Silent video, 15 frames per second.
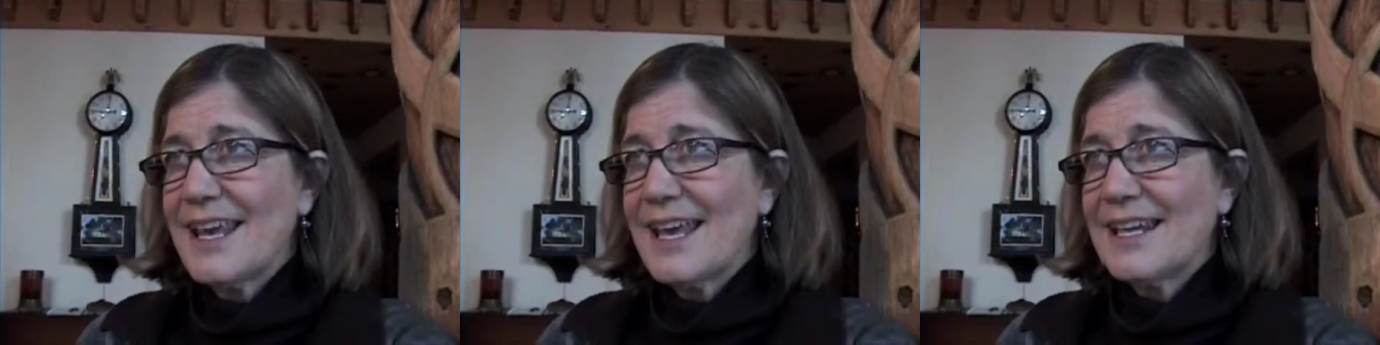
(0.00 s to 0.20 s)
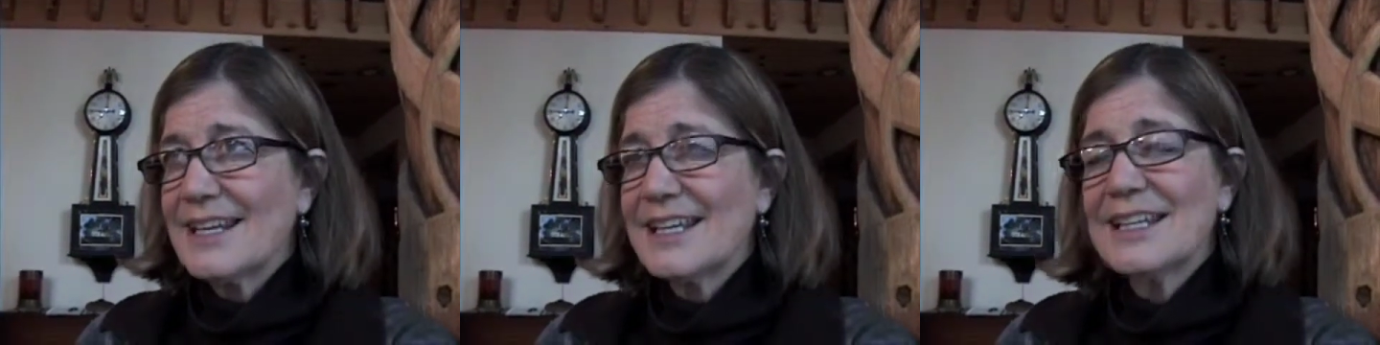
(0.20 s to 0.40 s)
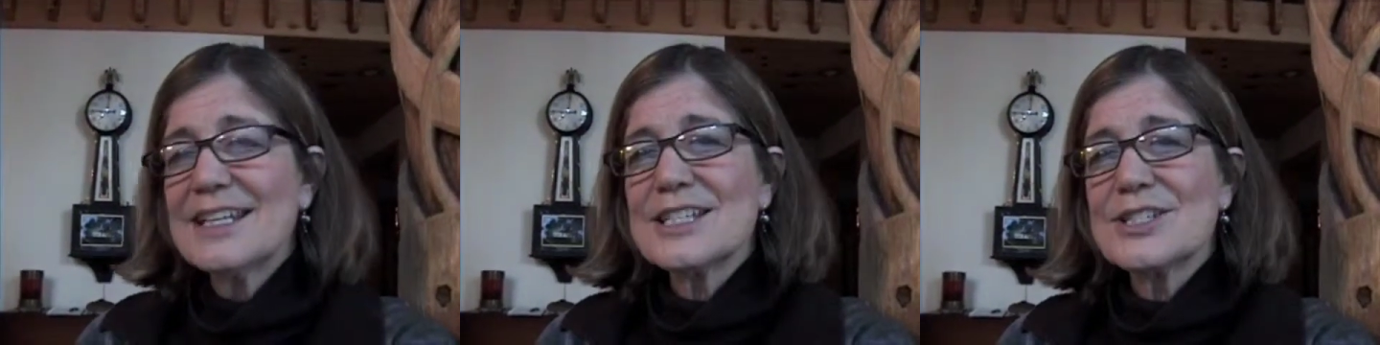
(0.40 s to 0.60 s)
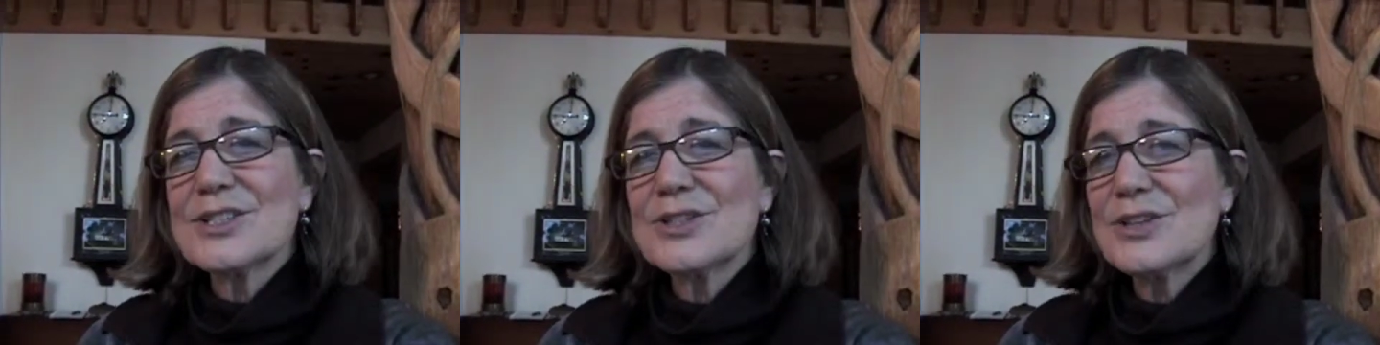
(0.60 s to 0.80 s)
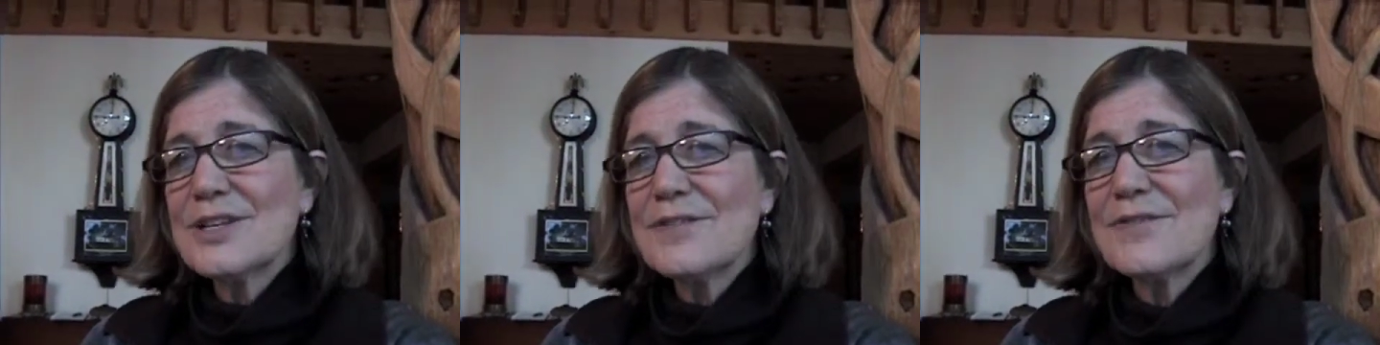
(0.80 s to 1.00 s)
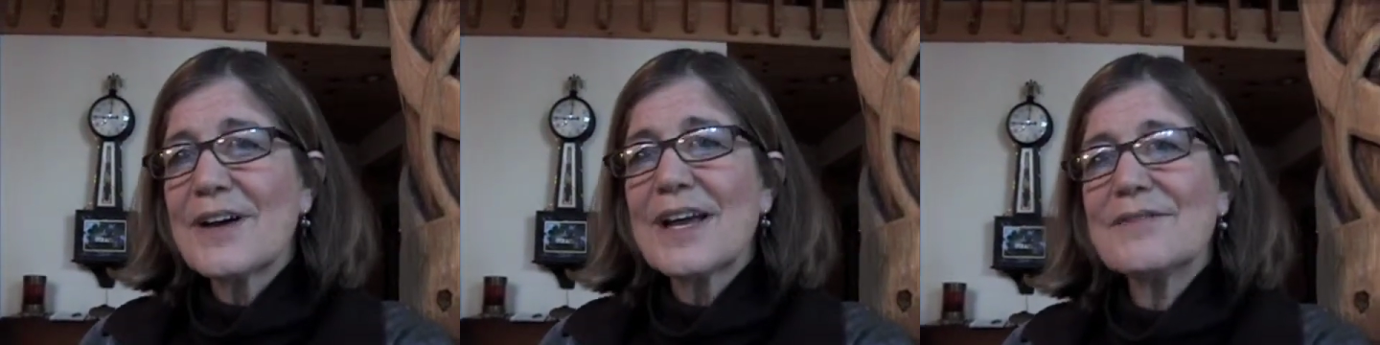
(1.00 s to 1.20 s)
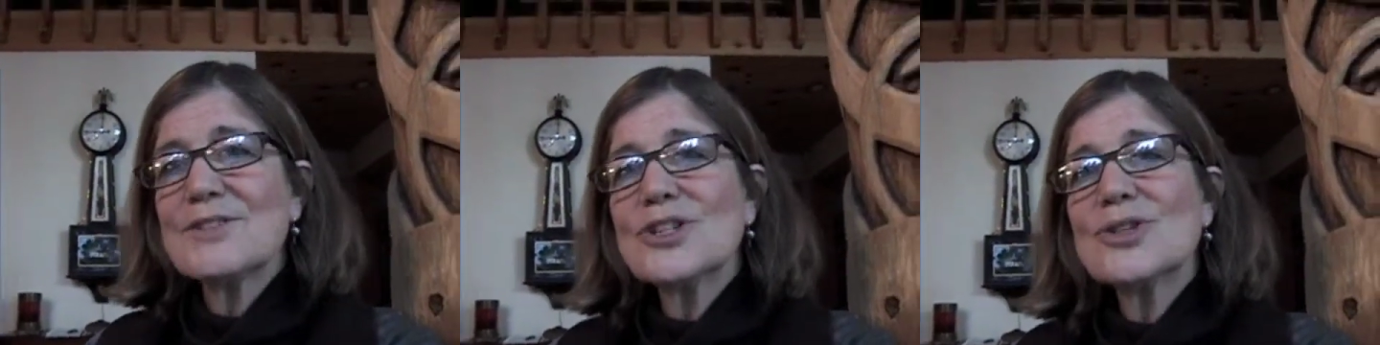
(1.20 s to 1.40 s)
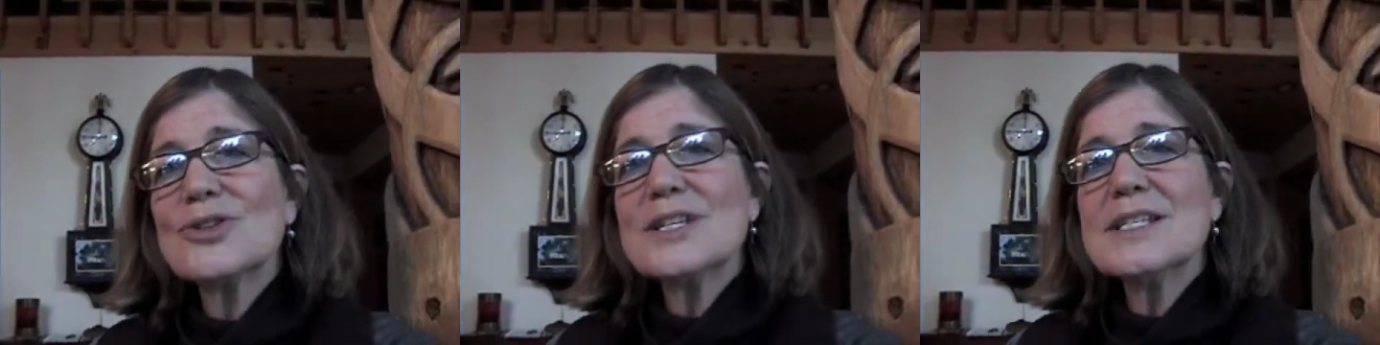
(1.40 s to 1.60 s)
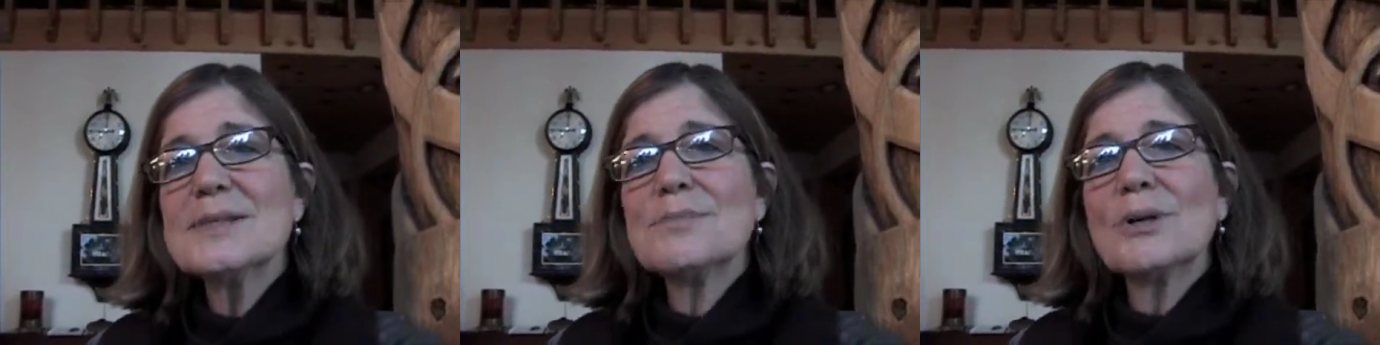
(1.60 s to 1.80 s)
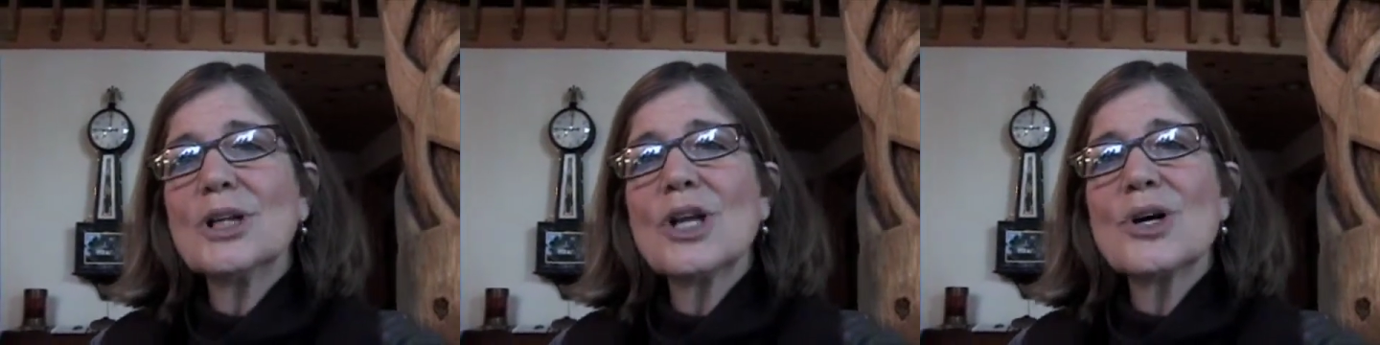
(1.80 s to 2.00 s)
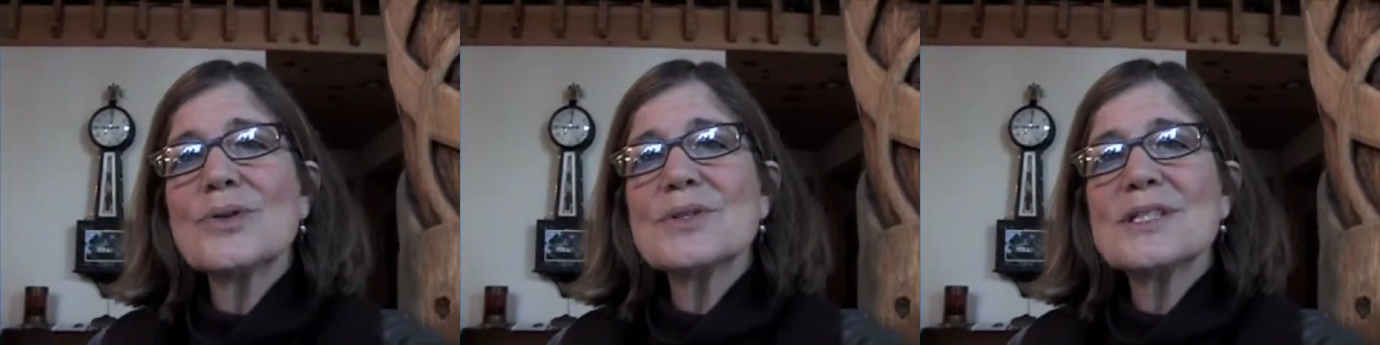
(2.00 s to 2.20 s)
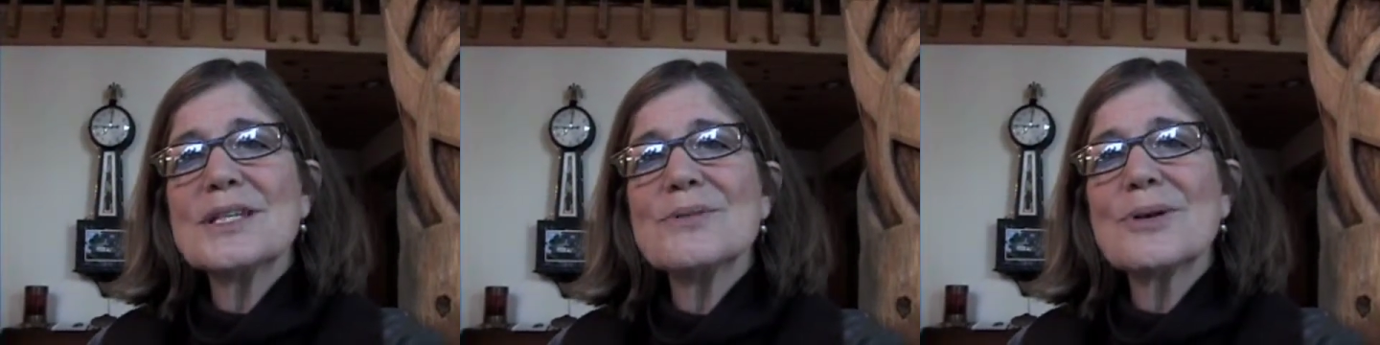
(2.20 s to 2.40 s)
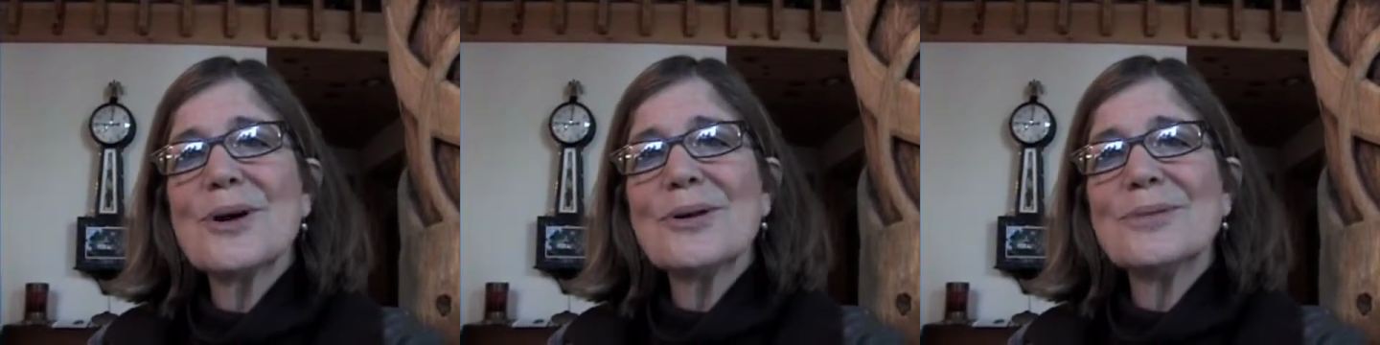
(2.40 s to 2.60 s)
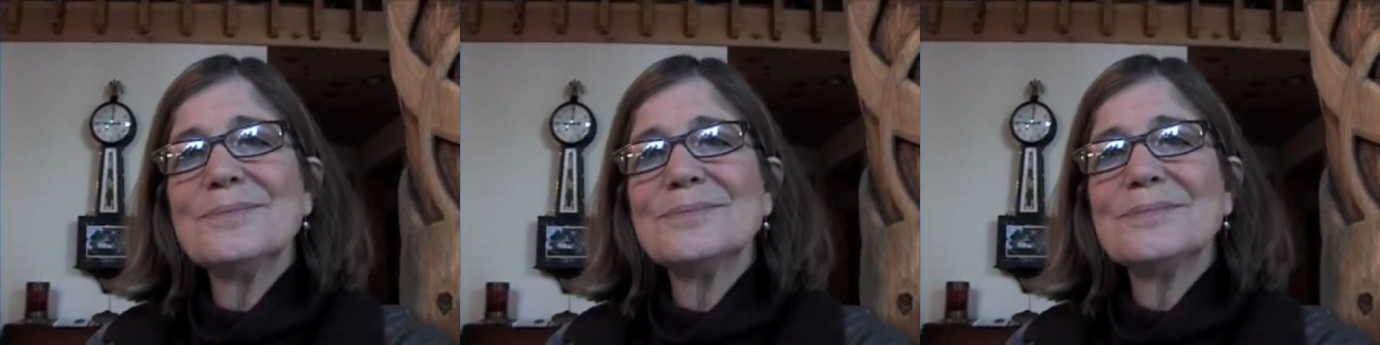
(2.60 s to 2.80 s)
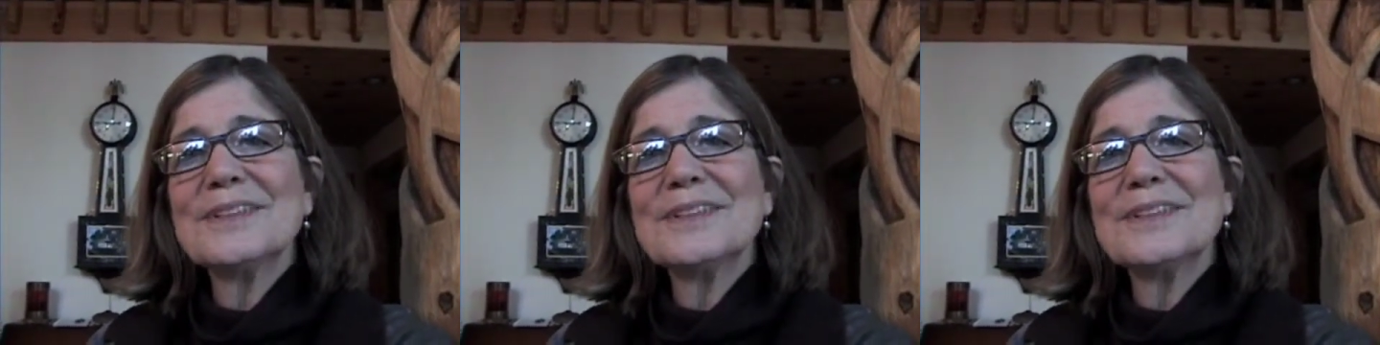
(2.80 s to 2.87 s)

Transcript: and it is 35 degrees below zero.